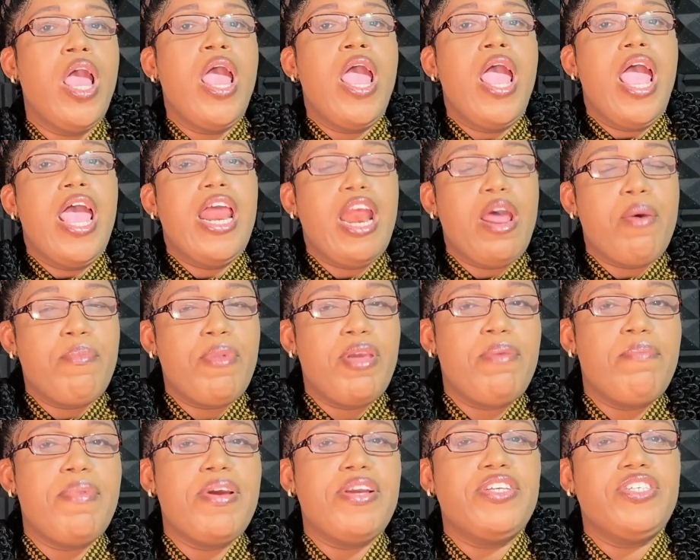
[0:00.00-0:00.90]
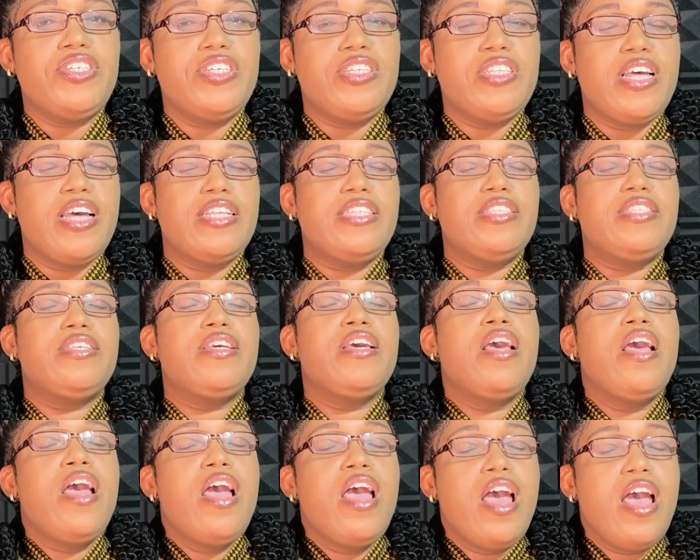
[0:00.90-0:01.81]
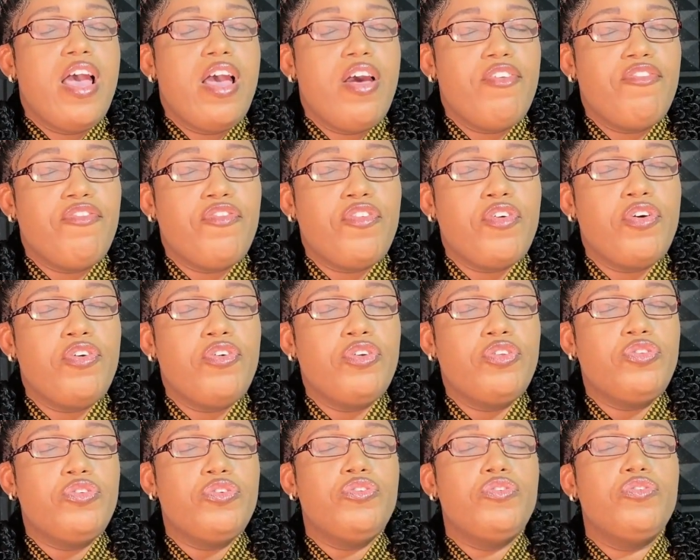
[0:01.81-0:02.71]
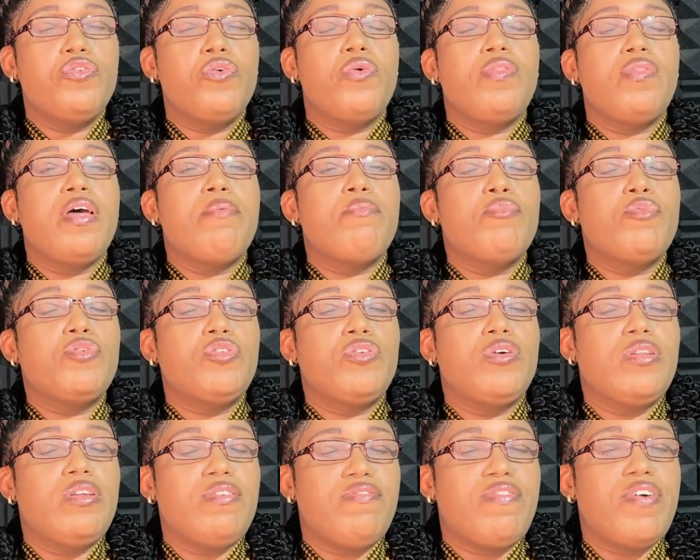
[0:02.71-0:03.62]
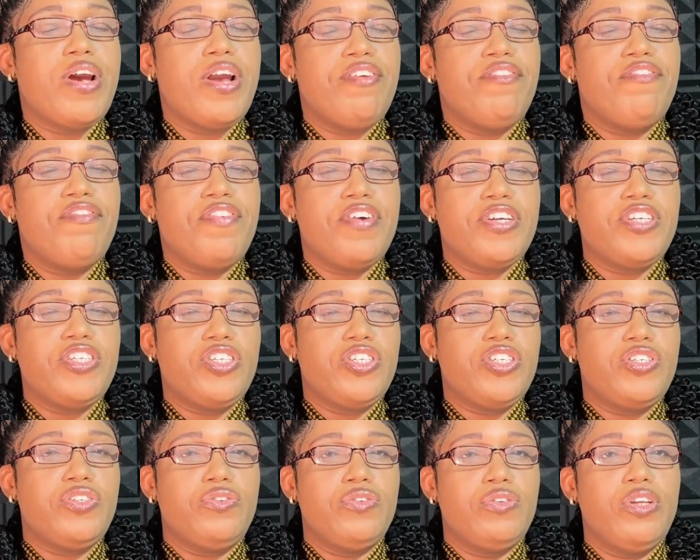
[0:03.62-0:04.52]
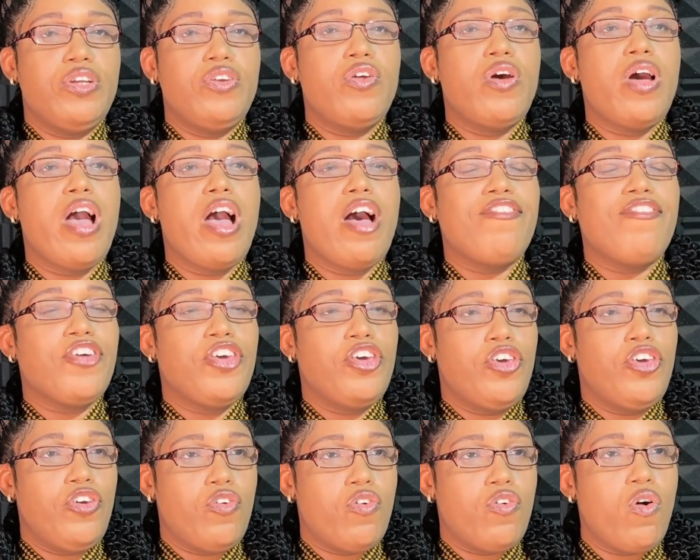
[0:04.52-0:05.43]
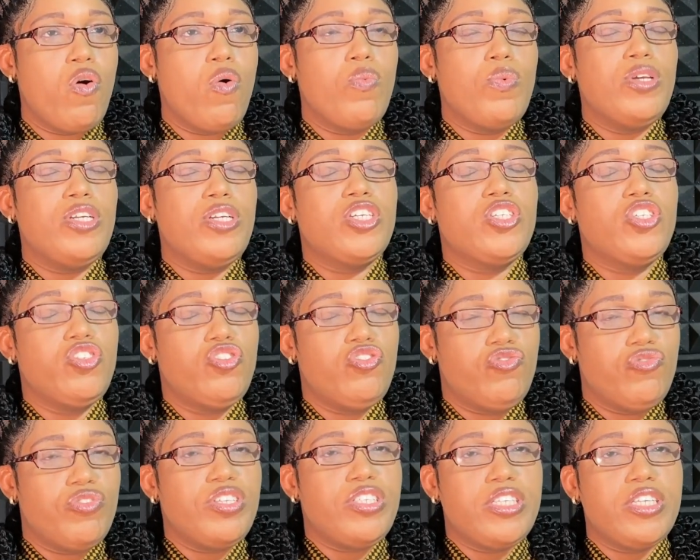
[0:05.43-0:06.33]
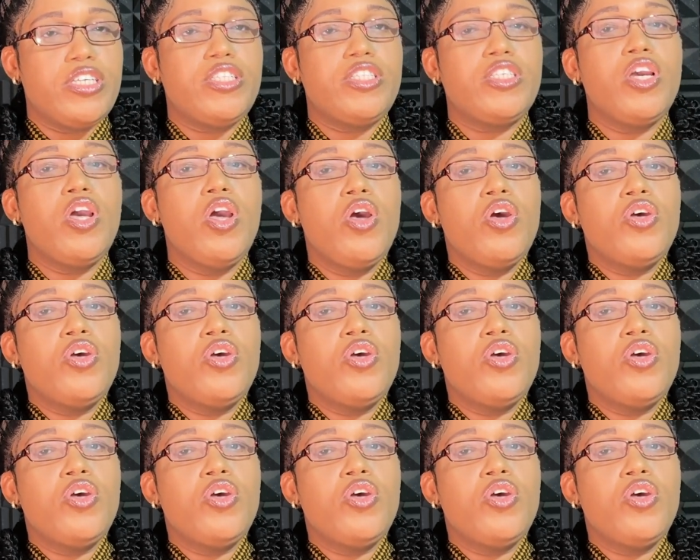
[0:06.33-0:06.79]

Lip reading: and I made mention that for you to know that most of the viral infections they don't have cure. We just treat it.